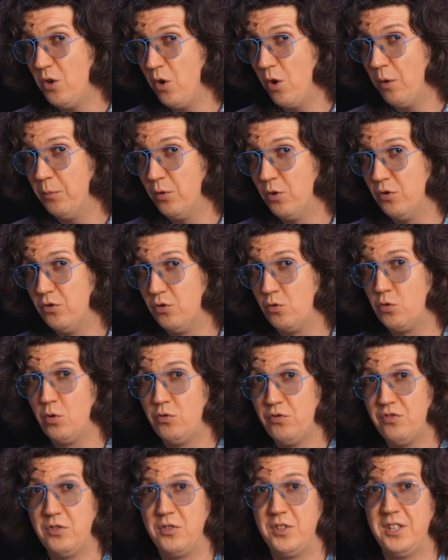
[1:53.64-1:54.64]
Oppo
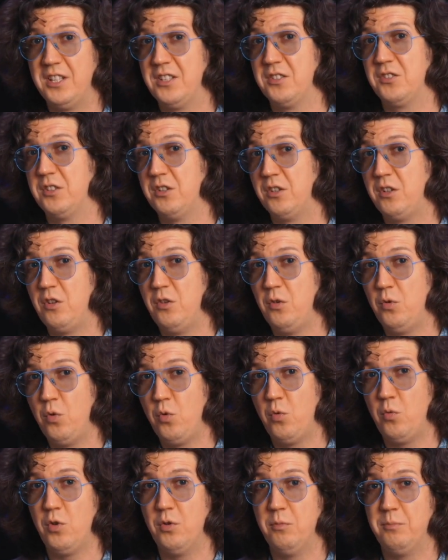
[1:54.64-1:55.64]
203,
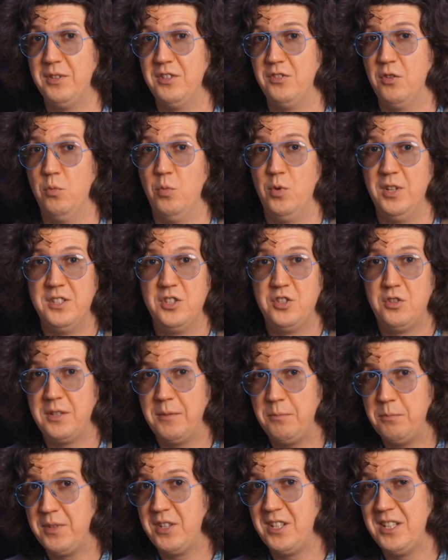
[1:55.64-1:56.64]
who will be the winner
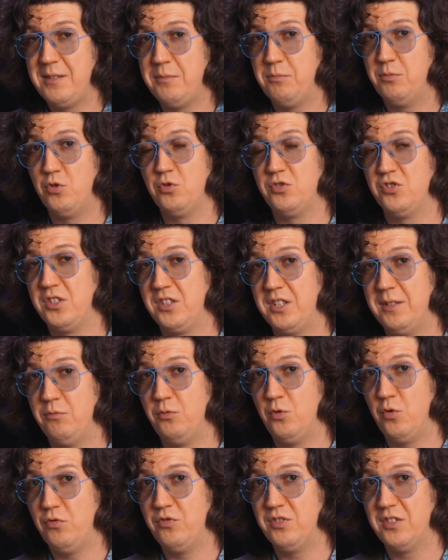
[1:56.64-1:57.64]
in playing music and
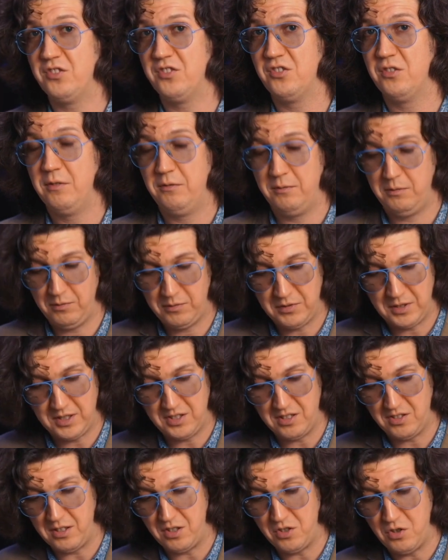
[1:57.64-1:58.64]
movies.
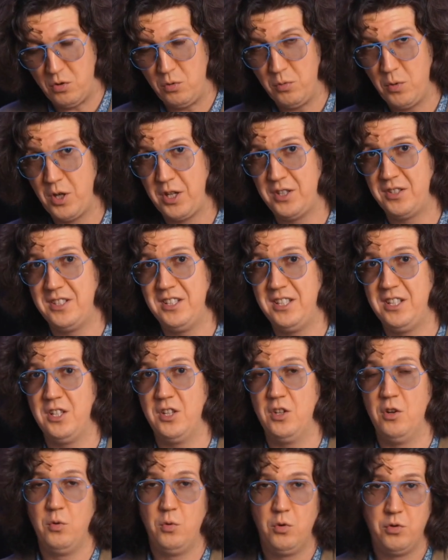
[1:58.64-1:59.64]
This little one
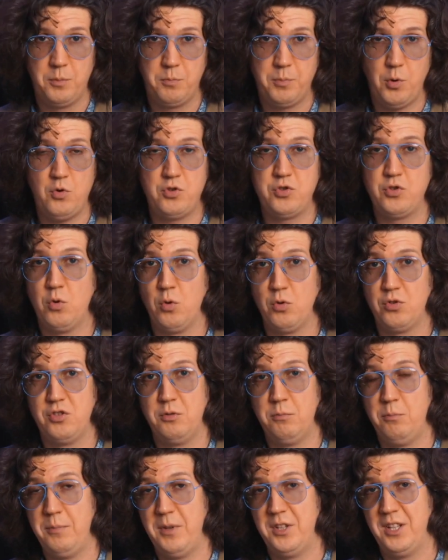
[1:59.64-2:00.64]
here, or the most
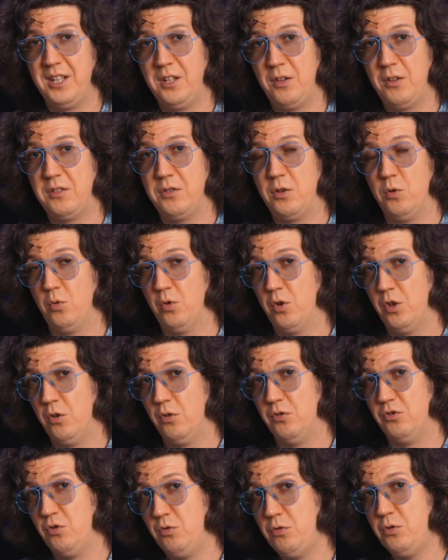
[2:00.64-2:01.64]
awesome player in the
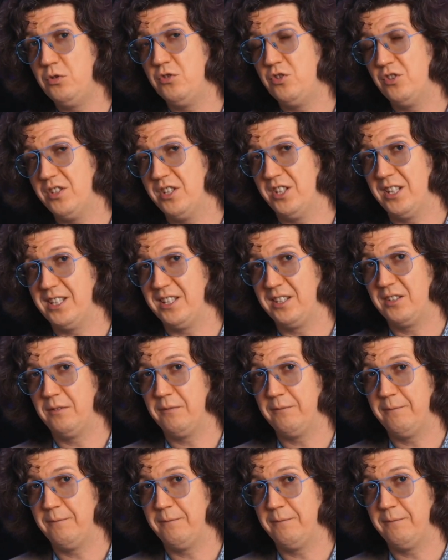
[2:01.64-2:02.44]
world, you could say.